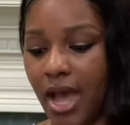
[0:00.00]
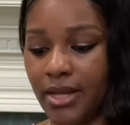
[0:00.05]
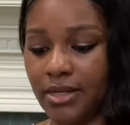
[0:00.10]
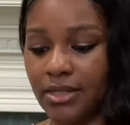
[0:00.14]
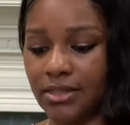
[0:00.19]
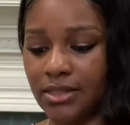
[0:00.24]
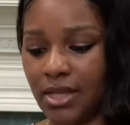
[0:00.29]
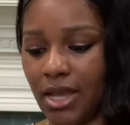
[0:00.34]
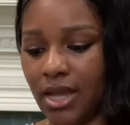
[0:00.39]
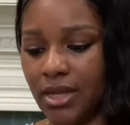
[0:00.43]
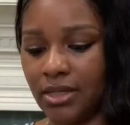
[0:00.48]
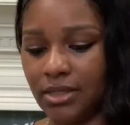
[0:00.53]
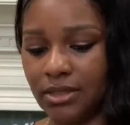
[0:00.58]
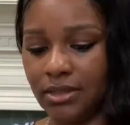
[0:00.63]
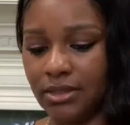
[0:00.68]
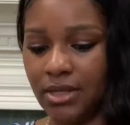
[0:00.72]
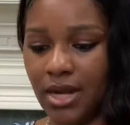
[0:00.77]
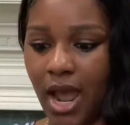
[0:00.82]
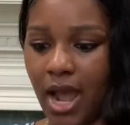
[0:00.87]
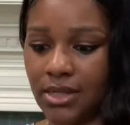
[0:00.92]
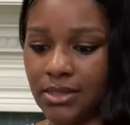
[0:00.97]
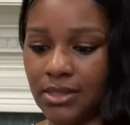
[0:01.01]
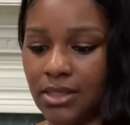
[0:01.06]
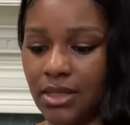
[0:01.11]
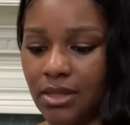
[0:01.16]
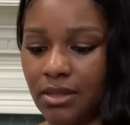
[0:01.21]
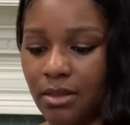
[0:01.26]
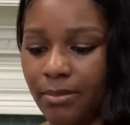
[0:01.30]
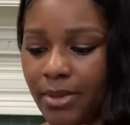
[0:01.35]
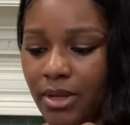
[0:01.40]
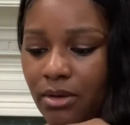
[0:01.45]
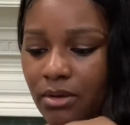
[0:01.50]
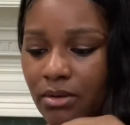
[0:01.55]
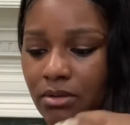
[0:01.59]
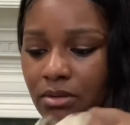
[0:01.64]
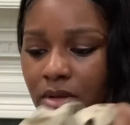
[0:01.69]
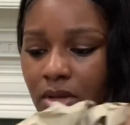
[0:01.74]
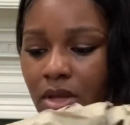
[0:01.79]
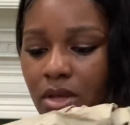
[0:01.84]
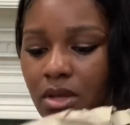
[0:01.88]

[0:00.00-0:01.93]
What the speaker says: decided not to get the belt.